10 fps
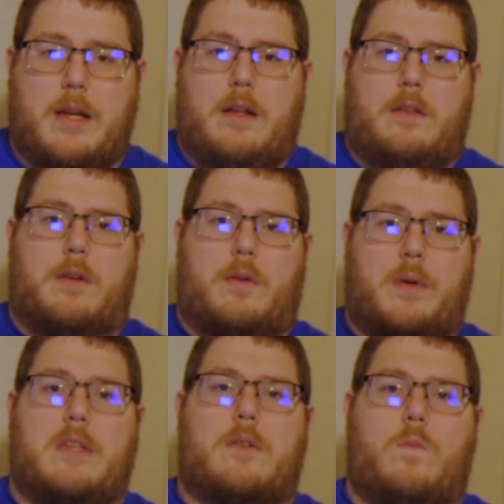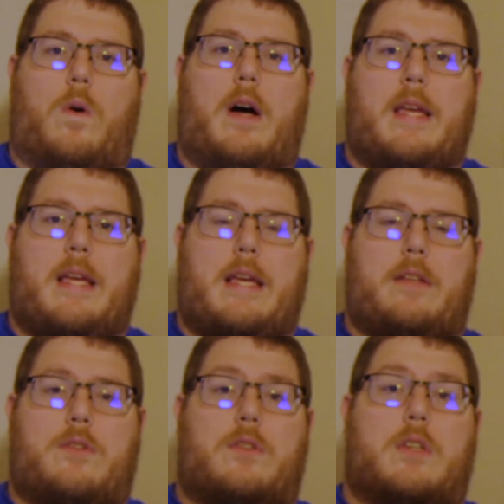The reason why
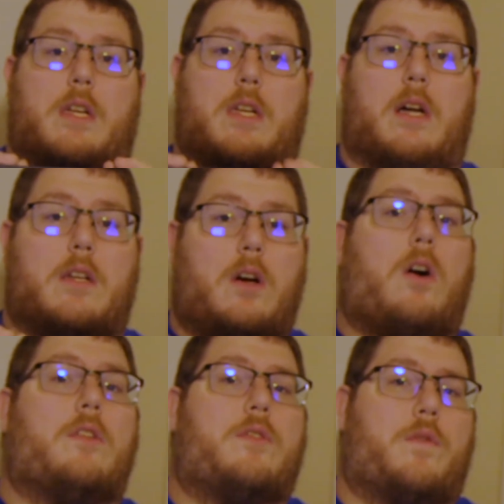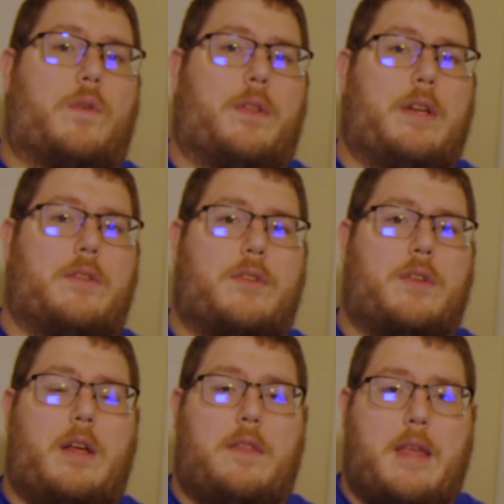is to cut cost for this.
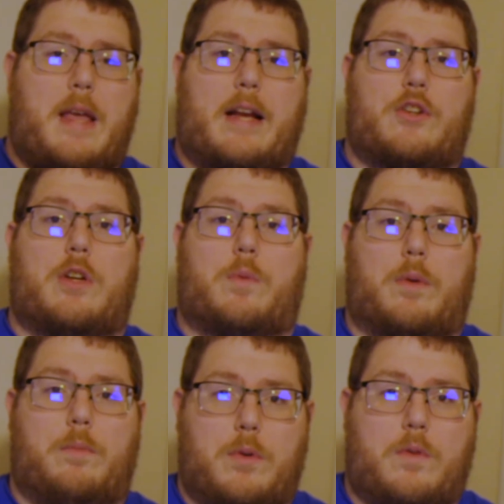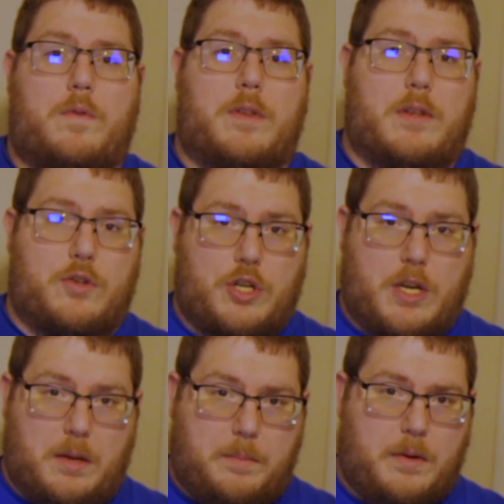They actually removed the
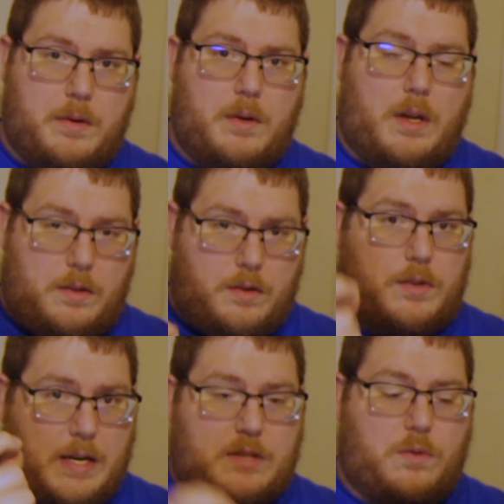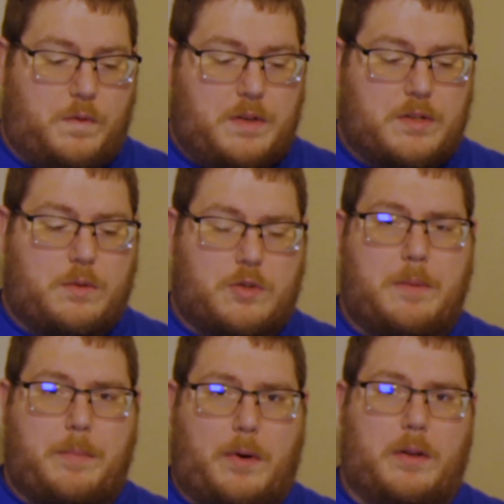chip. There's an actual physical
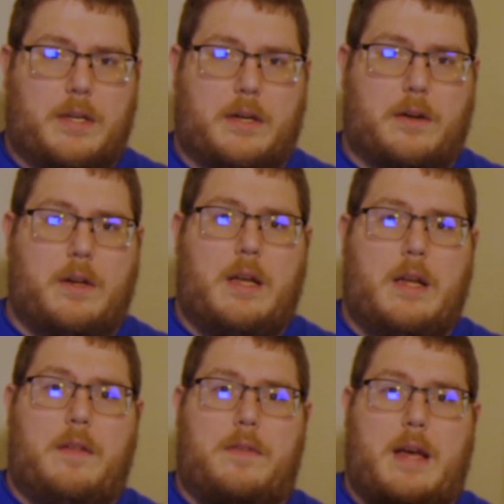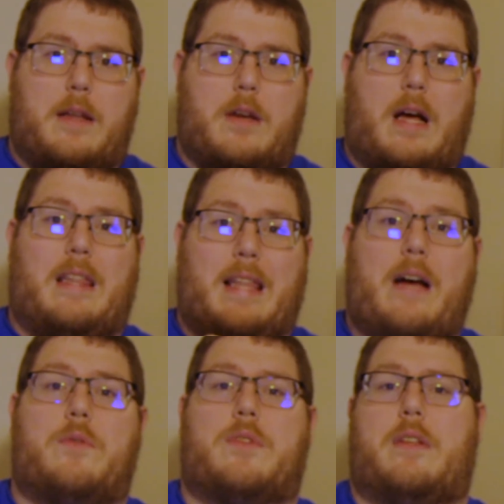chip on here that
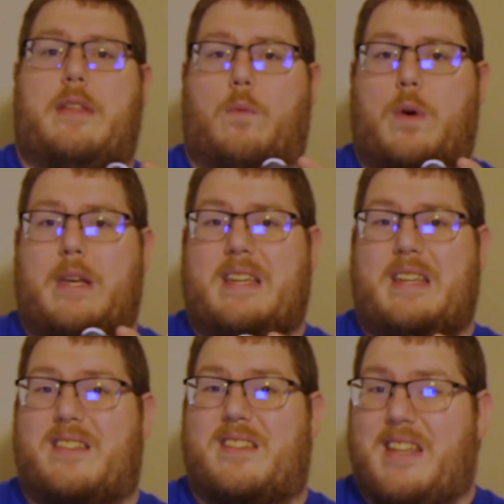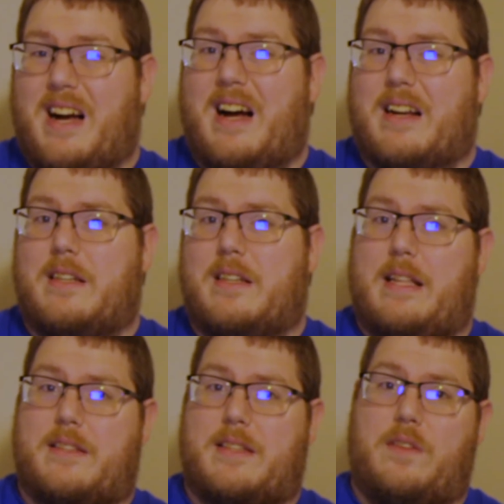allows it that when it is docked, it
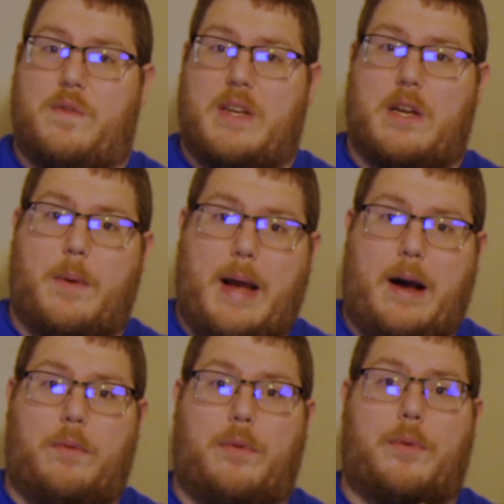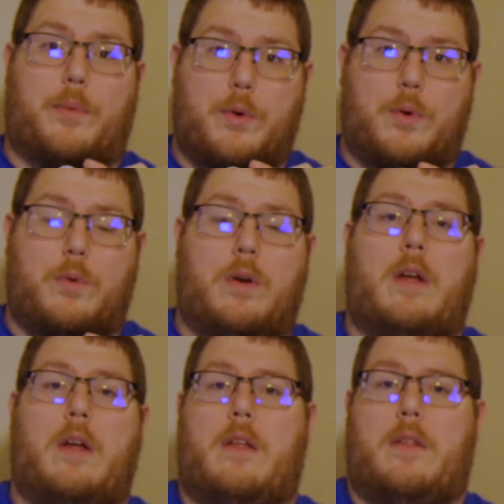sends video out through
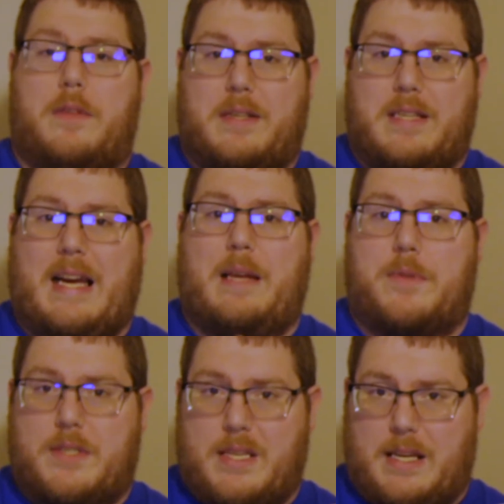the Type-C.